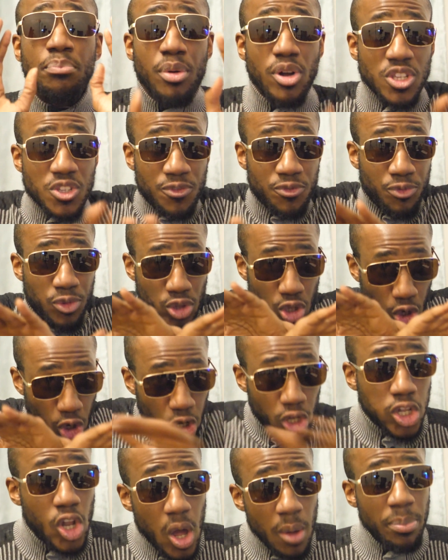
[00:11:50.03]
But for the
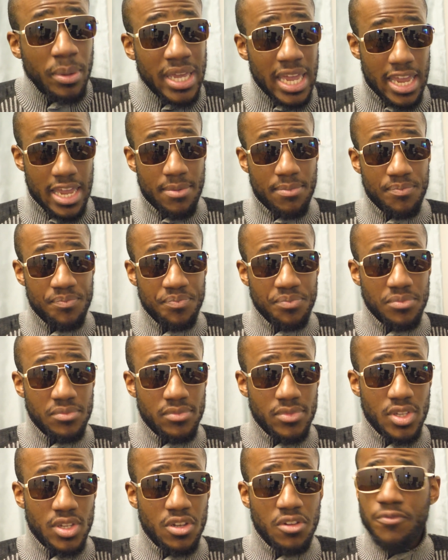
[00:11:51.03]
club game,
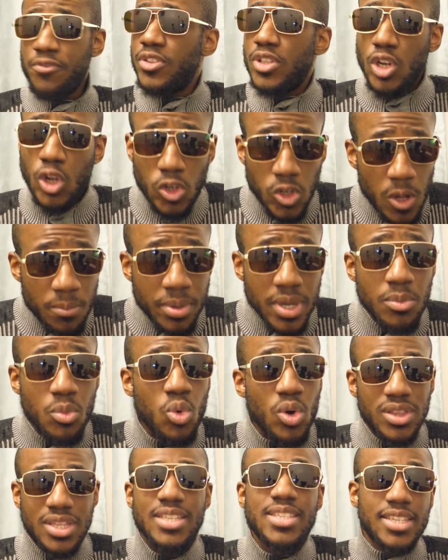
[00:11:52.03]

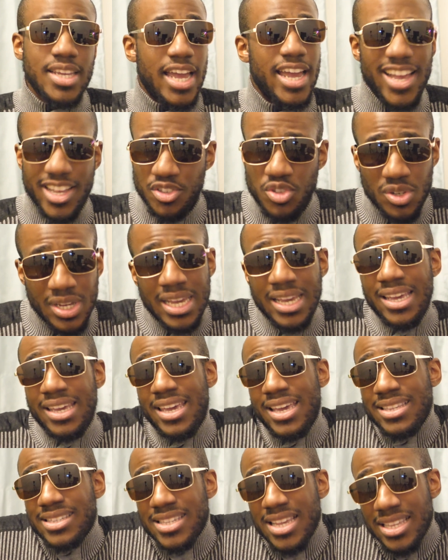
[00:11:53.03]
what this guy is,
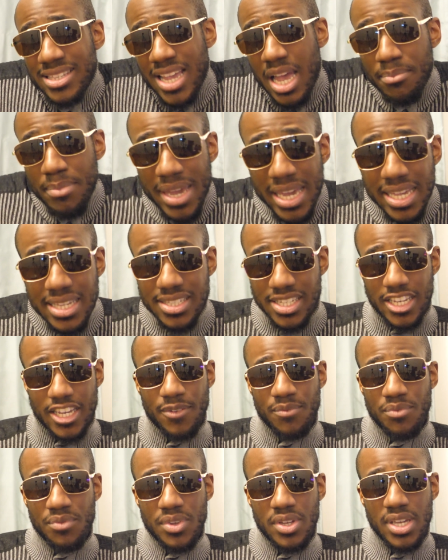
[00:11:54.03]
it's
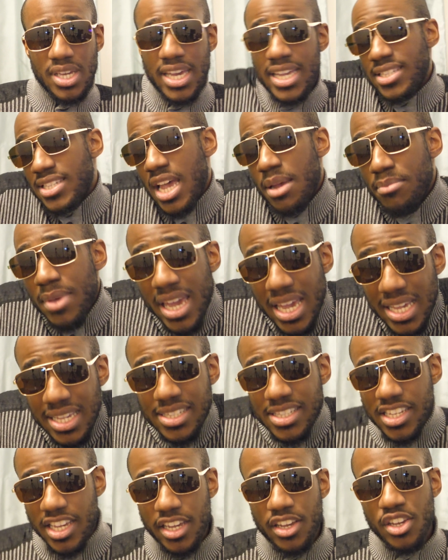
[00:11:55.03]
amazing. It's
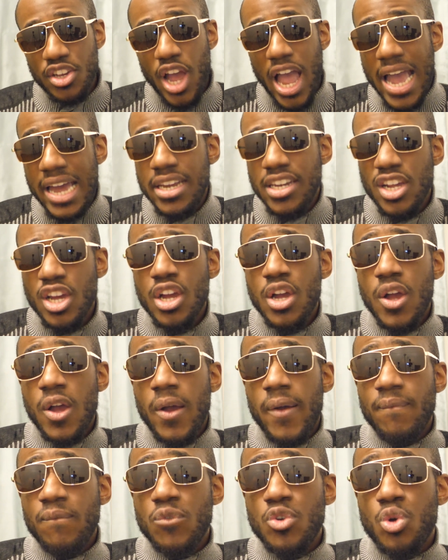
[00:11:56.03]
amazing. And
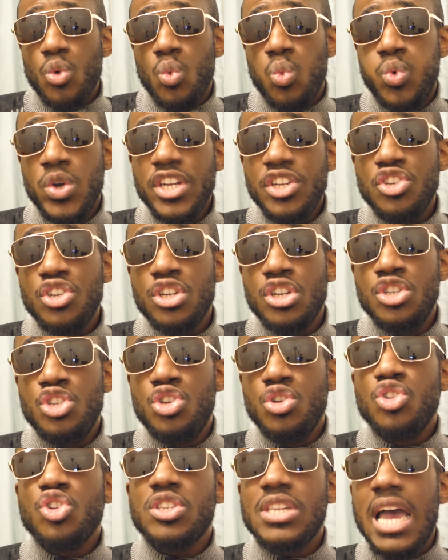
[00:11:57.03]

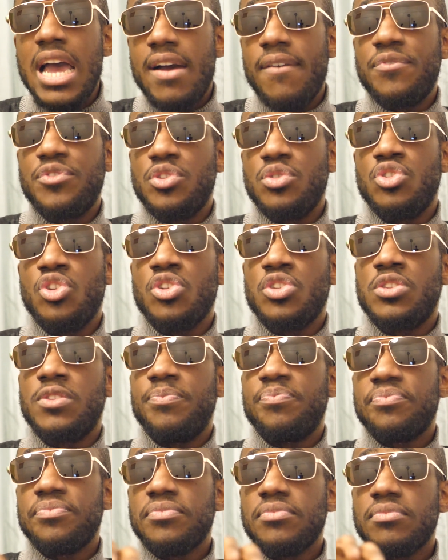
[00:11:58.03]
you just have to just